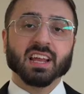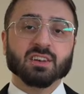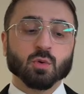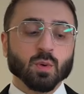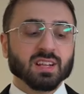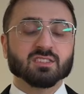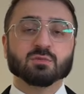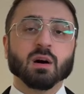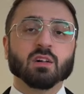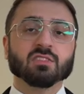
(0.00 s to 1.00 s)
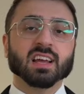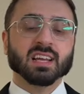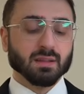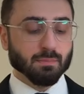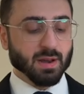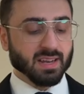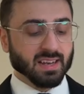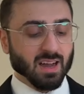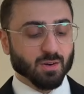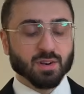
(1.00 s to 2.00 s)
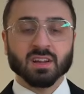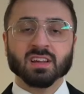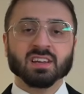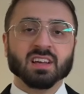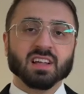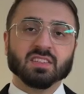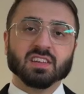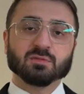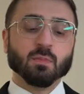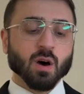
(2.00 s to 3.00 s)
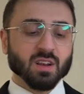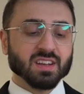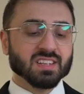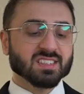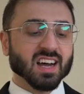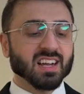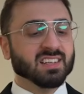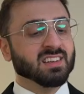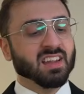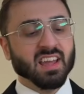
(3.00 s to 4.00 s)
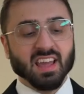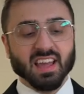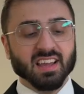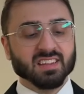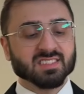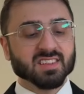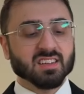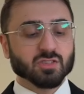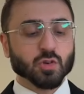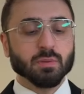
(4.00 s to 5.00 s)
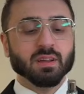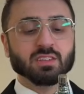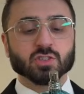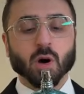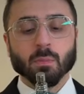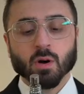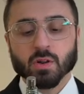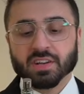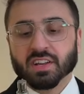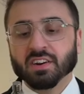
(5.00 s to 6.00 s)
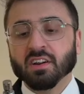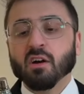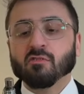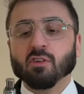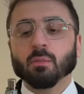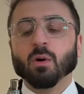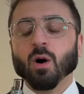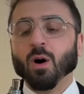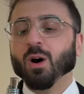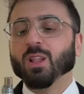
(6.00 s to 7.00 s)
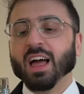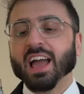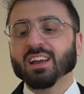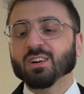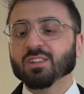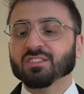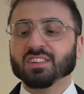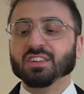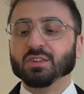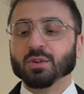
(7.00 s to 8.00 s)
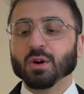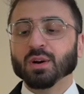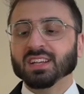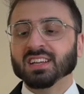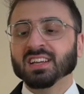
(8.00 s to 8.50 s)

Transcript: into what it smells like and the breakdown, this bottle and design is screaming Jean Paul Gaultier from all angles. You know it.